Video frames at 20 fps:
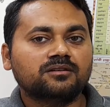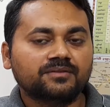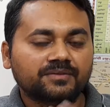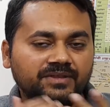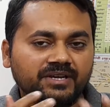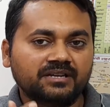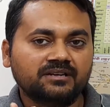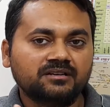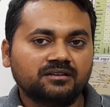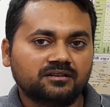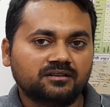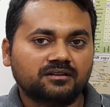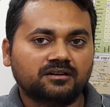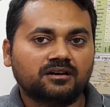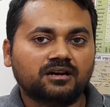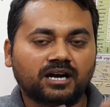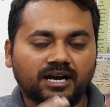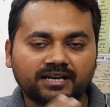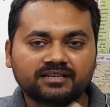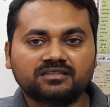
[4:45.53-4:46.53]
Then
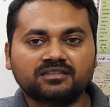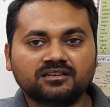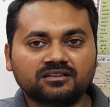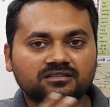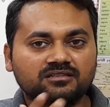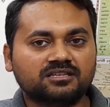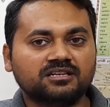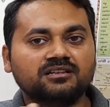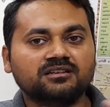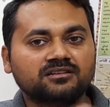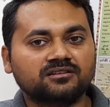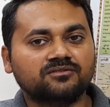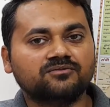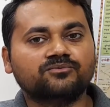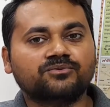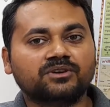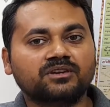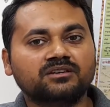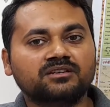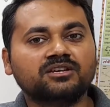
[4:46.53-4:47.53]
I think then
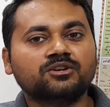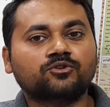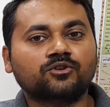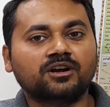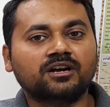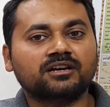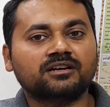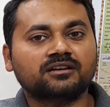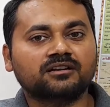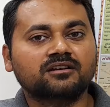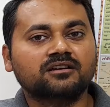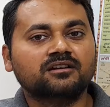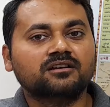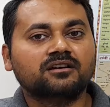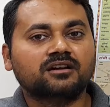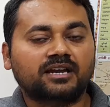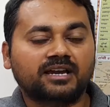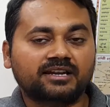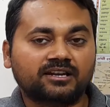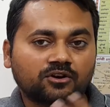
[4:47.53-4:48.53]
we require
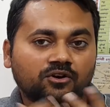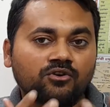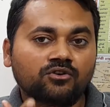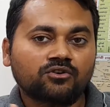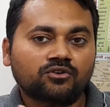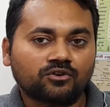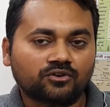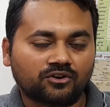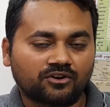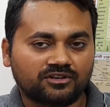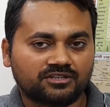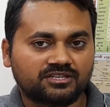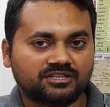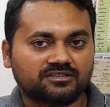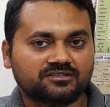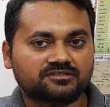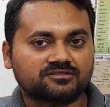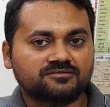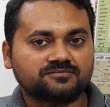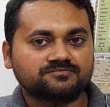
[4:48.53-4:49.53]
an
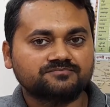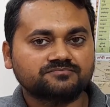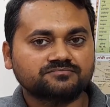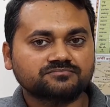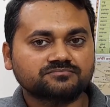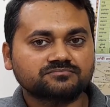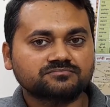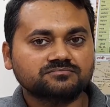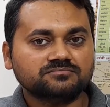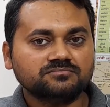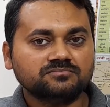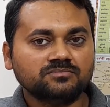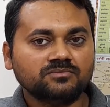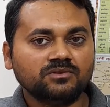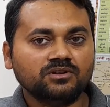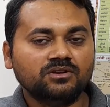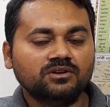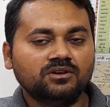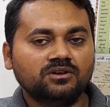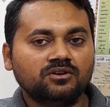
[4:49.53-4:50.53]
oncologist.
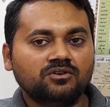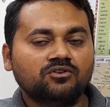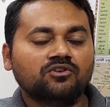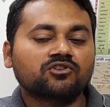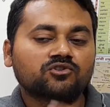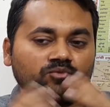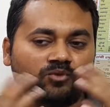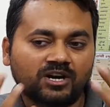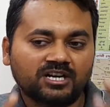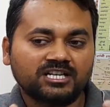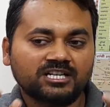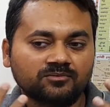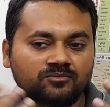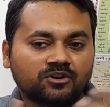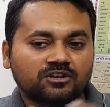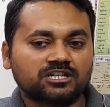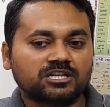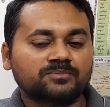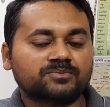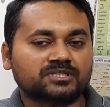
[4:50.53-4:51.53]
Or what
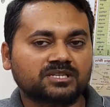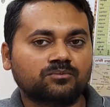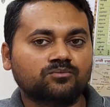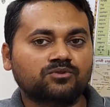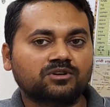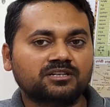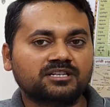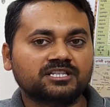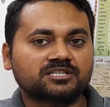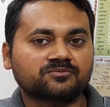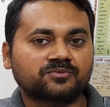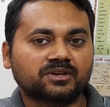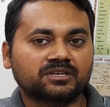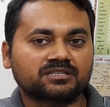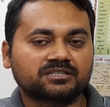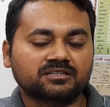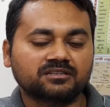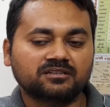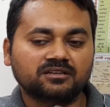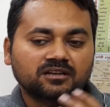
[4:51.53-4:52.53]
about if someone is
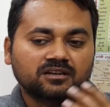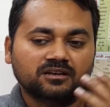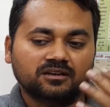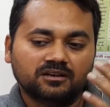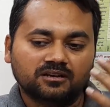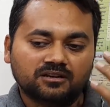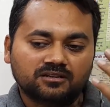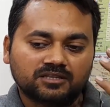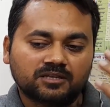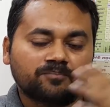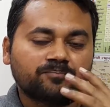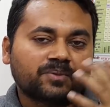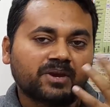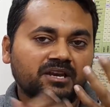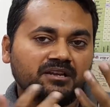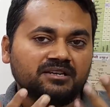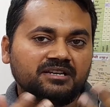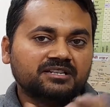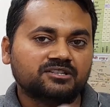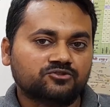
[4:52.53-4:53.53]
facing the
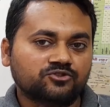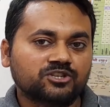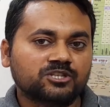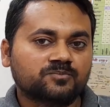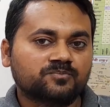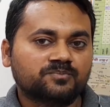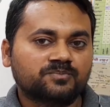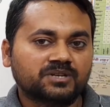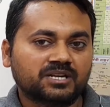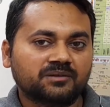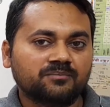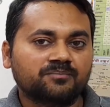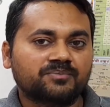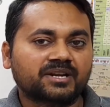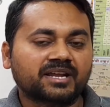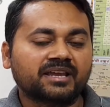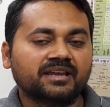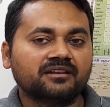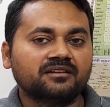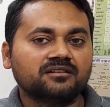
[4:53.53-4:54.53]
pain into his
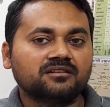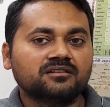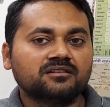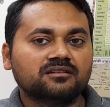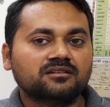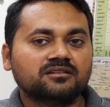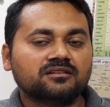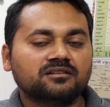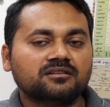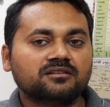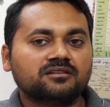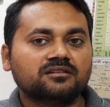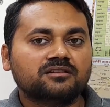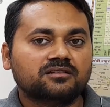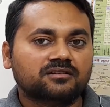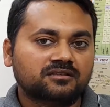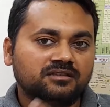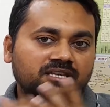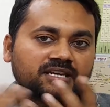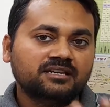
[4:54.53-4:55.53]
brain?
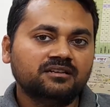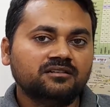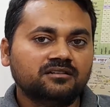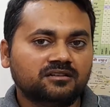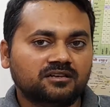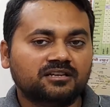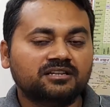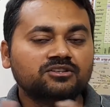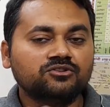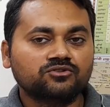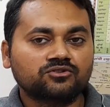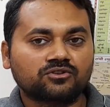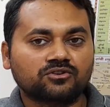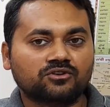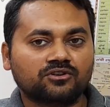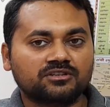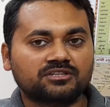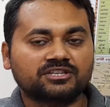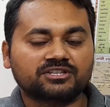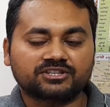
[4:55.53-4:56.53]
Then a
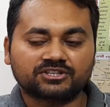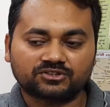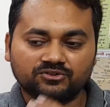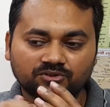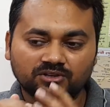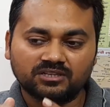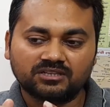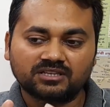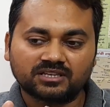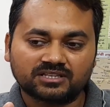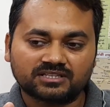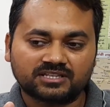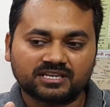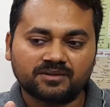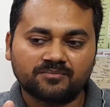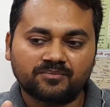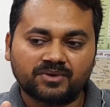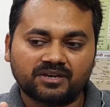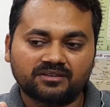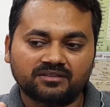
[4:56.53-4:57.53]
neurologist. So in the
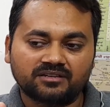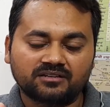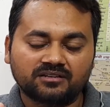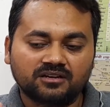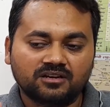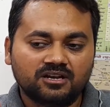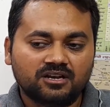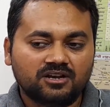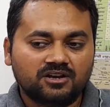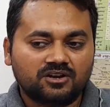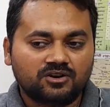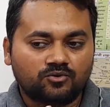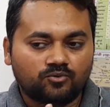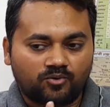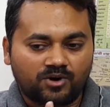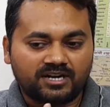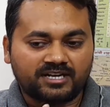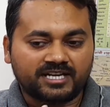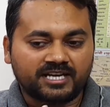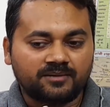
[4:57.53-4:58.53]
same manner,
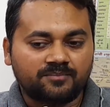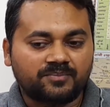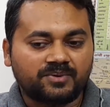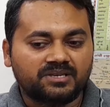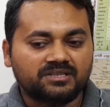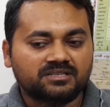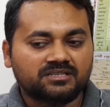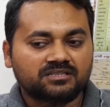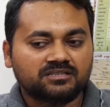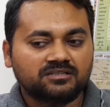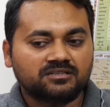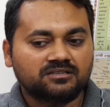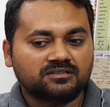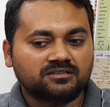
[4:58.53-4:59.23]
what happens,